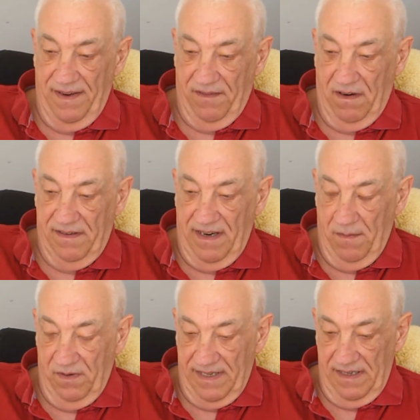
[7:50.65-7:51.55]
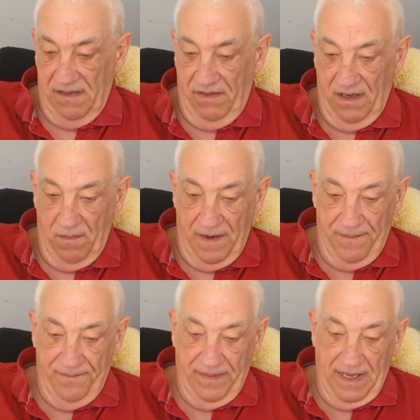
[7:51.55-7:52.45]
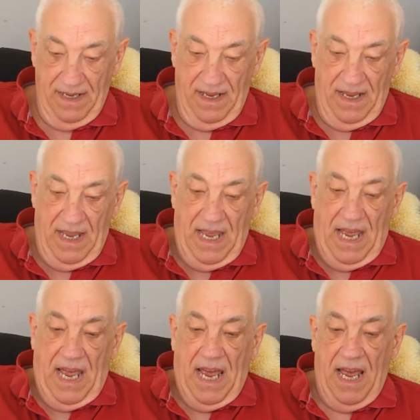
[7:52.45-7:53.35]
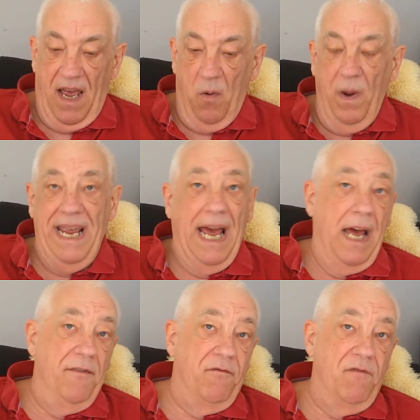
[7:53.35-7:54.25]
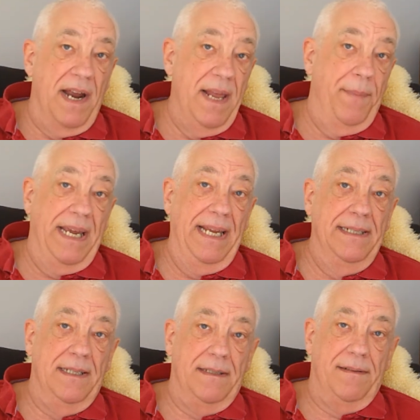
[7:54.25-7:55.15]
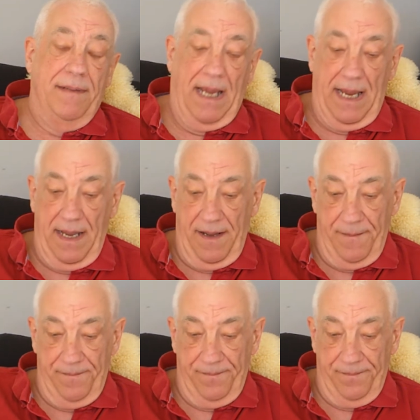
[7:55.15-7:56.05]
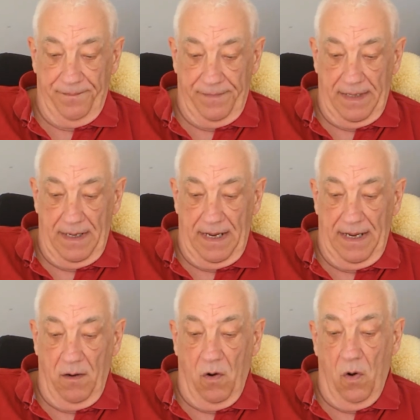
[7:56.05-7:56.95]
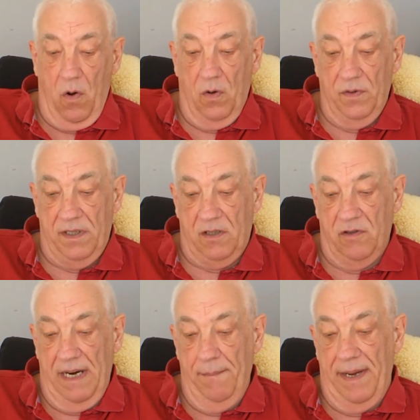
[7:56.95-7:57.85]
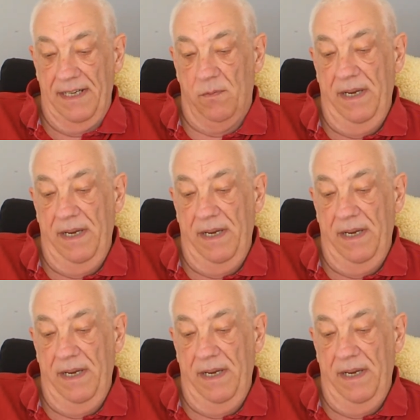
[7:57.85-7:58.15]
We have runner beans or string beans.